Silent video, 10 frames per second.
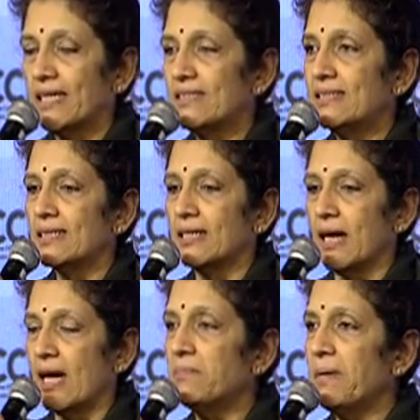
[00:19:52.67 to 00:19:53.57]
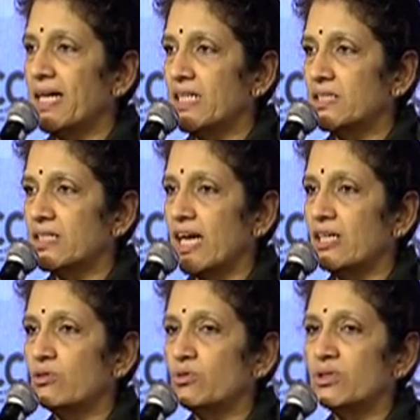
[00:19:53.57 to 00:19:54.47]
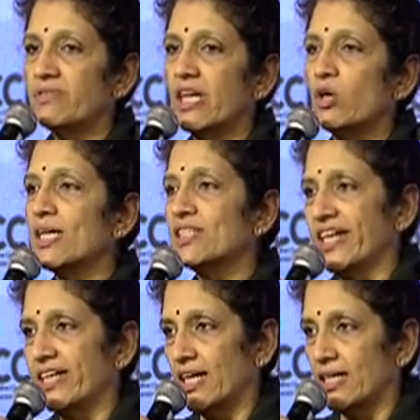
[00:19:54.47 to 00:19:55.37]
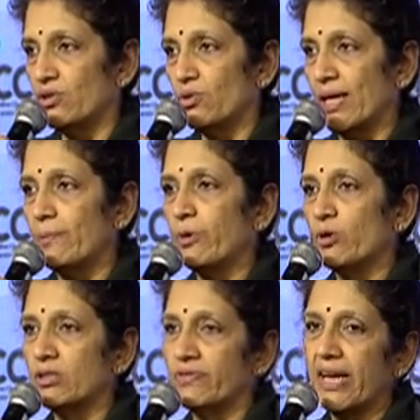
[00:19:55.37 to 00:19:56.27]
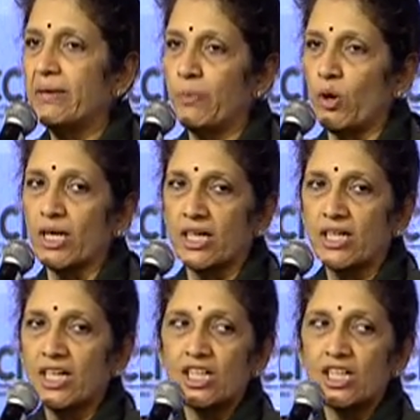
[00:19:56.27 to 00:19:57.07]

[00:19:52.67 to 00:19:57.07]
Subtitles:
is unbiased and who is without agenda to help you is very important.